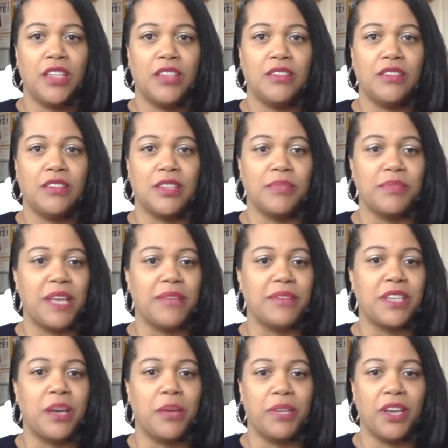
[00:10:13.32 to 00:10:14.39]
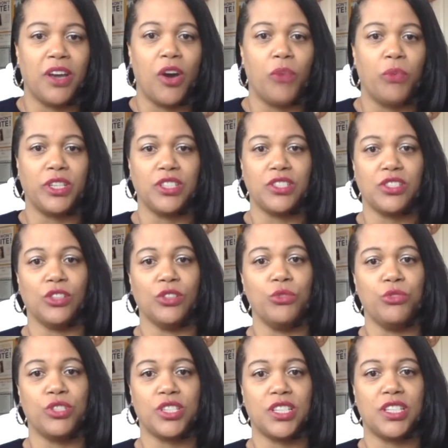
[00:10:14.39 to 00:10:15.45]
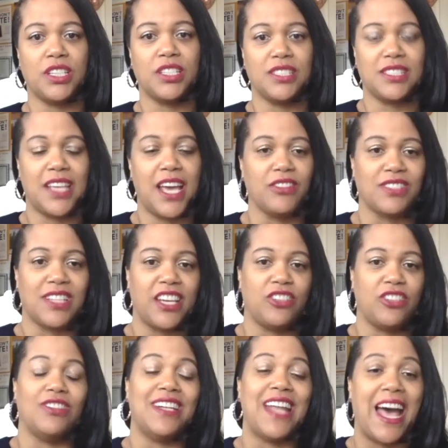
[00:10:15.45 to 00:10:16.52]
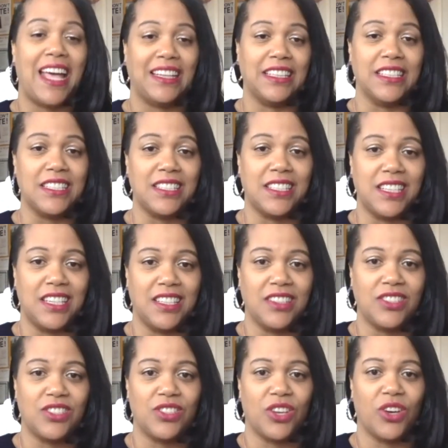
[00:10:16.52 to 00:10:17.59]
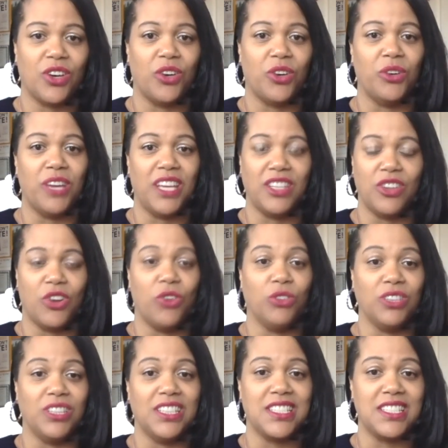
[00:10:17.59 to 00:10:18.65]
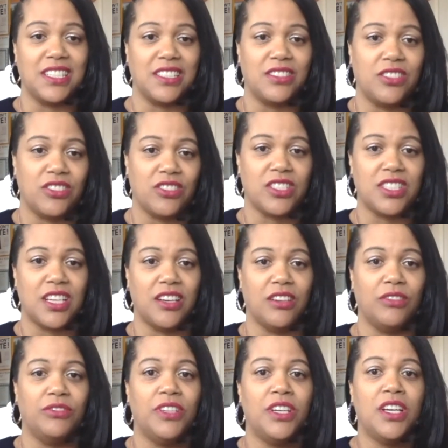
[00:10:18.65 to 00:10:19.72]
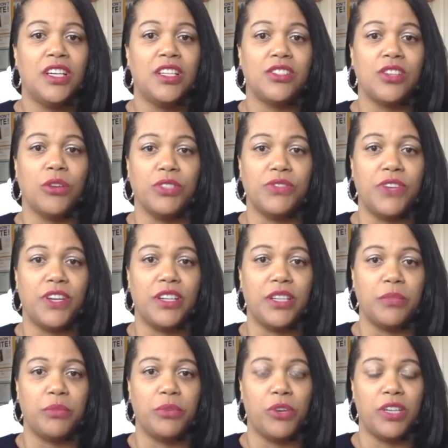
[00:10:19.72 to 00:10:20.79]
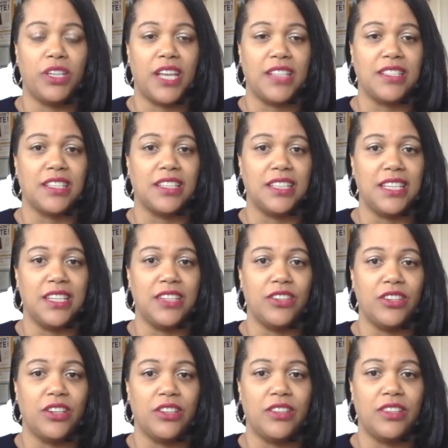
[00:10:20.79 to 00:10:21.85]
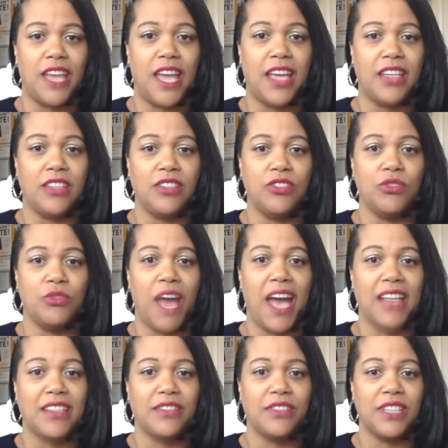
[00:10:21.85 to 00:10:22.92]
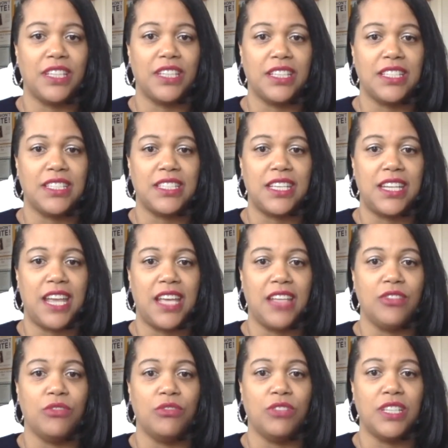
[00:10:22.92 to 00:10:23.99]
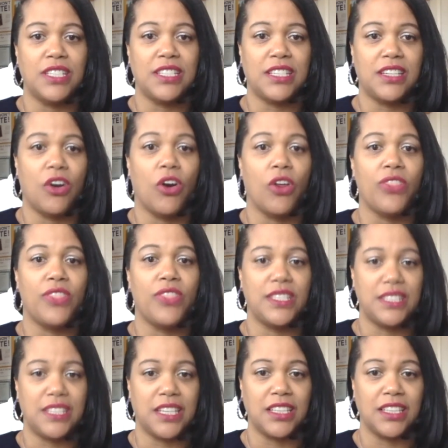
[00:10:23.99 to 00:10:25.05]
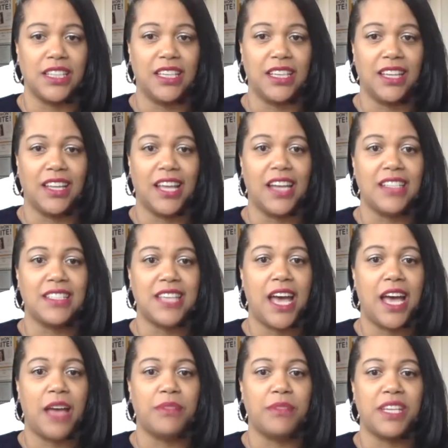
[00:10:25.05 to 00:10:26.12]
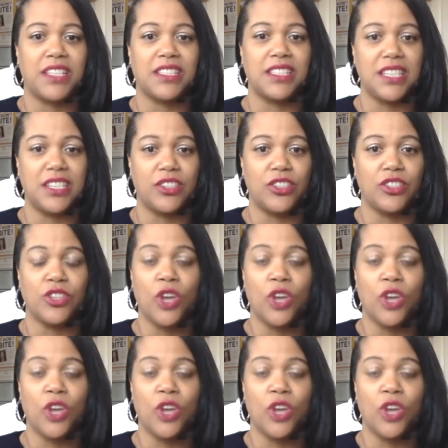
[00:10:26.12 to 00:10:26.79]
sometimes coming off with a solution sounds like you're not listening. So, and you're only listening to yourself. So it's very important as a leader that you actively listen and you listen authentically. A lot of times, as leaders,